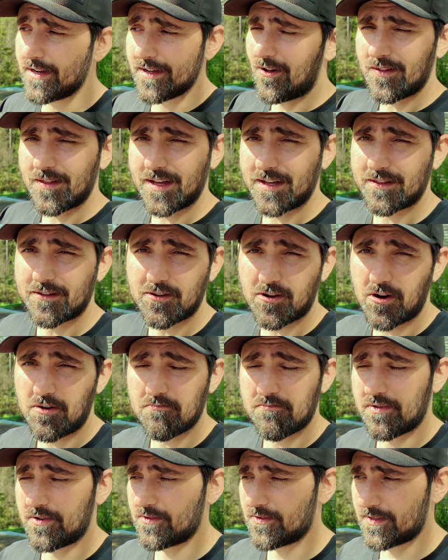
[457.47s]
all that
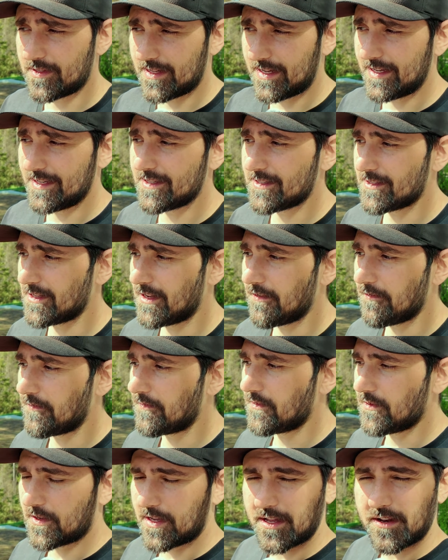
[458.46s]
compost, nice
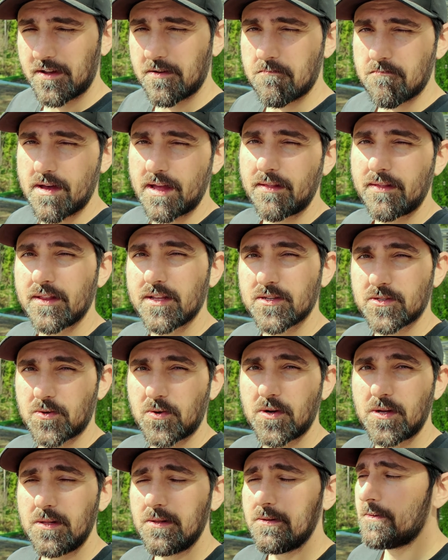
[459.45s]
stuff to kind of amend the
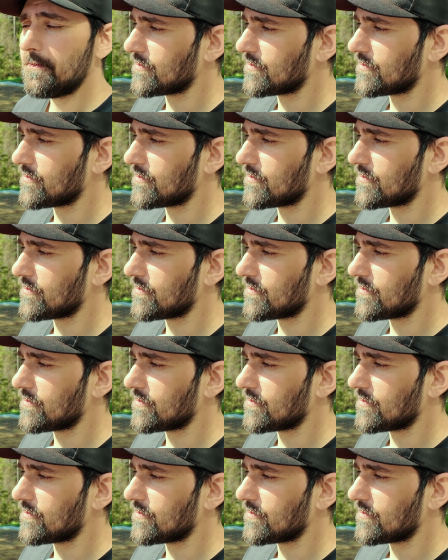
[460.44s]
soil.